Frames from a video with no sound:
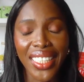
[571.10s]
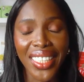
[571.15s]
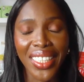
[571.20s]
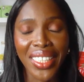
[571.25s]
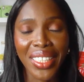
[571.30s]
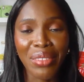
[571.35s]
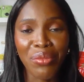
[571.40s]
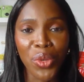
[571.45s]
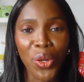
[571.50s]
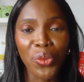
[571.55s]

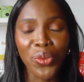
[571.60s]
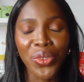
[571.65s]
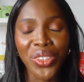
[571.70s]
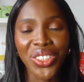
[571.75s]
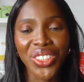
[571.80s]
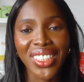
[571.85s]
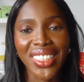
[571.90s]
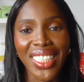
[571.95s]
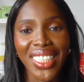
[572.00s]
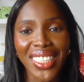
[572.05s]
What would
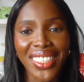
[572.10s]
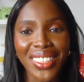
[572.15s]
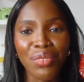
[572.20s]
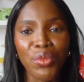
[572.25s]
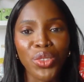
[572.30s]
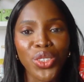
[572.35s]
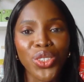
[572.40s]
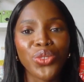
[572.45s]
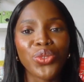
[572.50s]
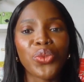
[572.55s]
you say is the
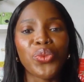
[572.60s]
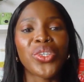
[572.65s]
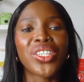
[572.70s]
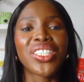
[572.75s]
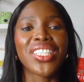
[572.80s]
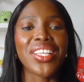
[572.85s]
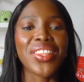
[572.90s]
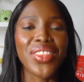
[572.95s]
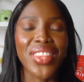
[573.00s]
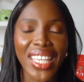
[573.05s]
most
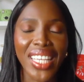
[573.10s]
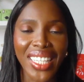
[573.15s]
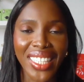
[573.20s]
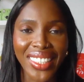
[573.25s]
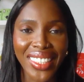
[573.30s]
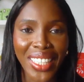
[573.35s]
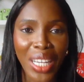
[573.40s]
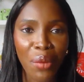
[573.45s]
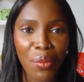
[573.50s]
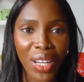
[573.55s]
rewarding
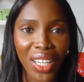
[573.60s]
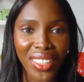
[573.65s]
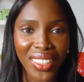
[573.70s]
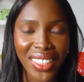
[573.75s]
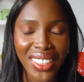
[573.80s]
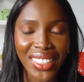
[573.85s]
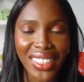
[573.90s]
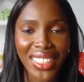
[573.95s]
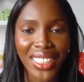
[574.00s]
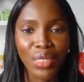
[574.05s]
thing about
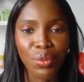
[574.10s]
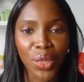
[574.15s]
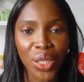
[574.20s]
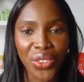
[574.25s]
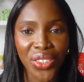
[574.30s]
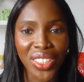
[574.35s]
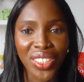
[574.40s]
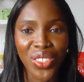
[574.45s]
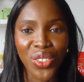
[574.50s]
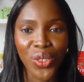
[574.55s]
this
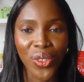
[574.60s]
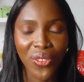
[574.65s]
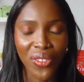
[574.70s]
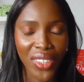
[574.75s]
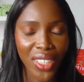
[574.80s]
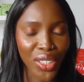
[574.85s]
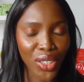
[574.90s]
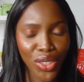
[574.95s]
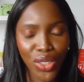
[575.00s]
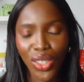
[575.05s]
experience so
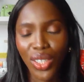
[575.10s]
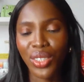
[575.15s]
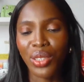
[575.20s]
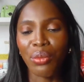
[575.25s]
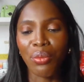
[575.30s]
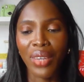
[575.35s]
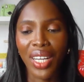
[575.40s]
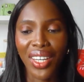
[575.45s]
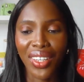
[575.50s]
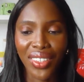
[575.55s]
far? You talked
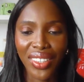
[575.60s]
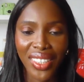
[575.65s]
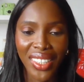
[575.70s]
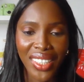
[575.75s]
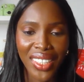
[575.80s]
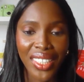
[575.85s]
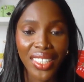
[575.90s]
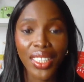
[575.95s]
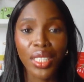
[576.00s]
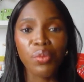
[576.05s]
about
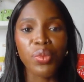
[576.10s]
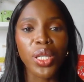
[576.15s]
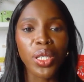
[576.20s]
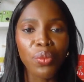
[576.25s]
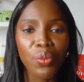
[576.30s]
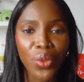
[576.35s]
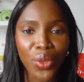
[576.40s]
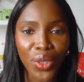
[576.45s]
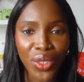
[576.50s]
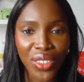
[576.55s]
the
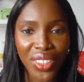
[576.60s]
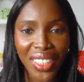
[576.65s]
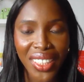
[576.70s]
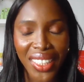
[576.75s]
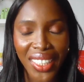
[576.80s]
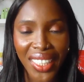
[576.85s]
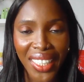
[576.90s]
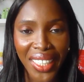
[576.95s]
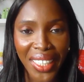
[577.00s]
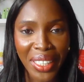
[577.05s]
people
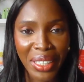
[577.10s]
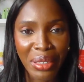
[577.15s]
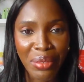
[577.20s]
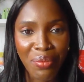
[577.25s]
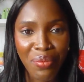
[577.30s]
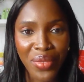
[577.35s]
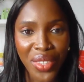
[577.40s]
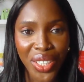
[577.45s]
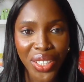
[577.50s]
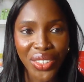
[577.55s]

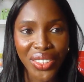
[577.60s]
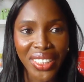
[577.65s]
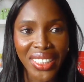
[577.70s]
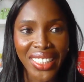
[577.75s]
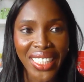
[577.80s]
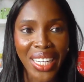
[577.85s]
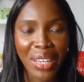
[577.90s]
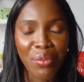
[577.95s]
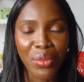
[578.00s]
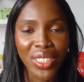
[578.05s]
the other
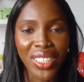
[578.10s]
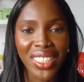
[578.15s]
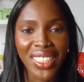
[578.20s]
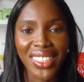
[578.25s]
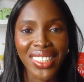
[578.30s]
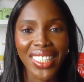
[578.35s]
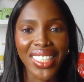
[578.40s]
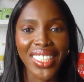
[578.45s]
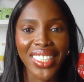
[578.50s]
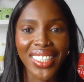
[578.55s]
time, but is
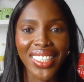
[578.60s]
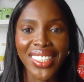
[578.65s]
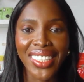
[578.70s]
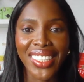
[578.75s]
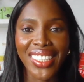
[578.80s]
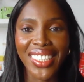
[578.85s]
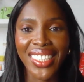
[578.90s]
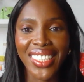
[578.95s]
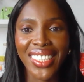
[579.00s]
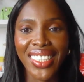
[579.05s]
there
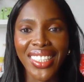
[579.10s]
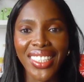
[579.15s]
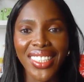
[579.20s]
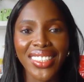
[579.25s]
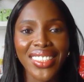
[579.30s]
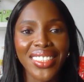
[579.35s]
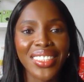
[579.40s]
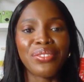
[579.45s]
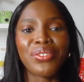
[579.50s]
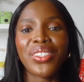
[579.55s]
a
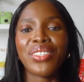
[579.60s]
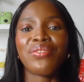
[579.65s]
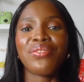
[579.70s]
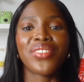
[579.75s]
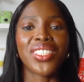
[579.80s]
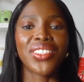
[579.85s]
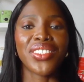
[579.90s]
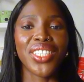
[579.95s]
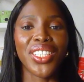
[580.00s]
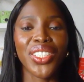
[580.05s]
different
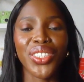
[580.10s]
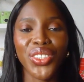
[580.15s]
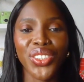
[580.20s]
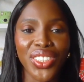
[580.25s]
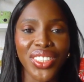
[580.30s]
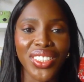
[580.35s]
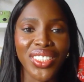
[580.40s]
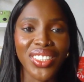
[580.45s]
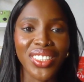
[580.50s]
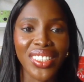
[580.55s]

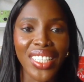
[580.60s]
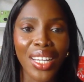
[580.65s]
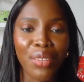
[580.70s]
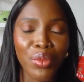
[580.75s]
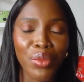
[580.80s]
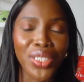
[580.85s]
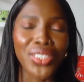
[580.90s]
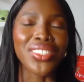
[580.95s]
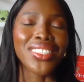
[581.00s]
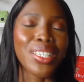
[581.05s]
variation to that?
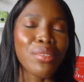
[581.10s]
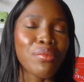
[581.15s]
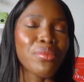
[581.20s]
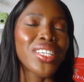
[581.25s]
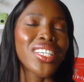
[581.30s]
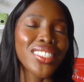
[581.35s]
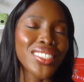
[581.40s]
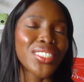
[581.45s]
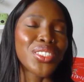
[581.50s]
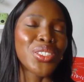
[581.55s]
Because I'm
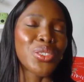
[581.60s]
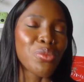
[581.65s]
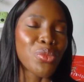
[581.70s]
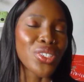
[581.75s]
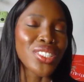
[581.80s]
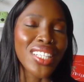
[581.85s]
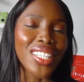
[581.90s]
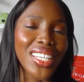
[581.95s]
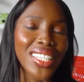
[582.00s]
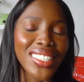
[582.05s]
guessing you
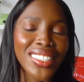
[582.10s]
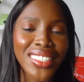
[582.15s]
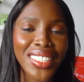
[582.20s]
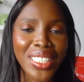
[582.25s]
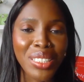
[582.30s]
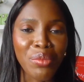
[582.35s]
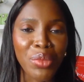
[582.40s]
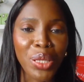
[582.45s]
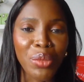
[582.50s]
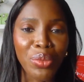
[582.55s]
most likely say
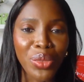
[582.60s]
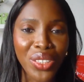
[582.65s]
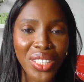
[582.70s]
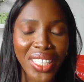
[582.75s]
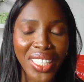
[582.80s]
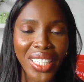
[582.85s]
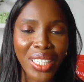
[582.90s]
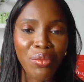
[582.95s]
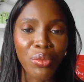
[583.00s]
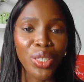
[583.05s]
the people again.